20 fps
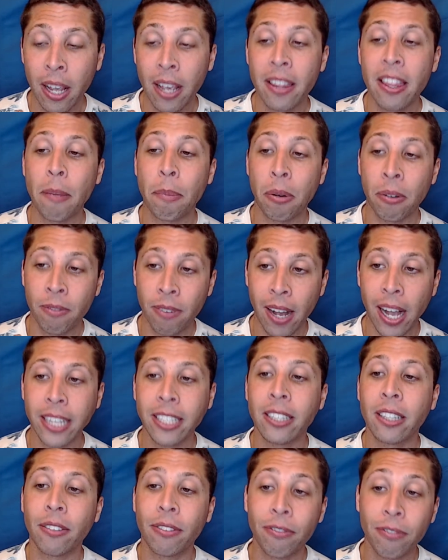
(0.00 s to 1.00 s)
that
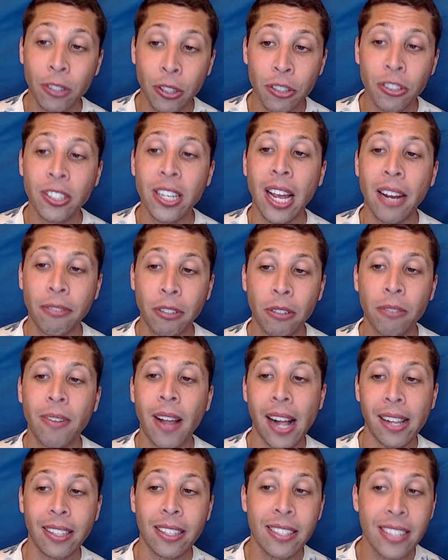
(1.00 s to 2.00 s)
provided the first ever
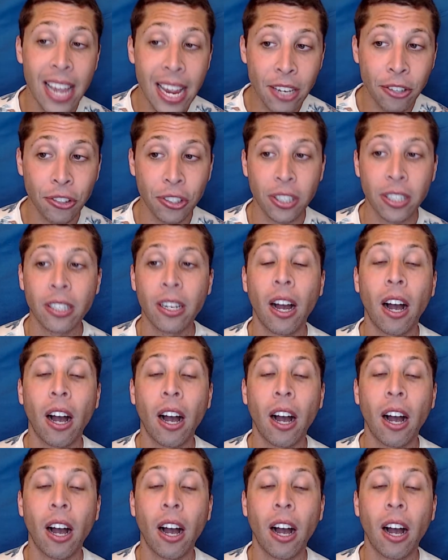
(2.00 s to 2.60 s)
validation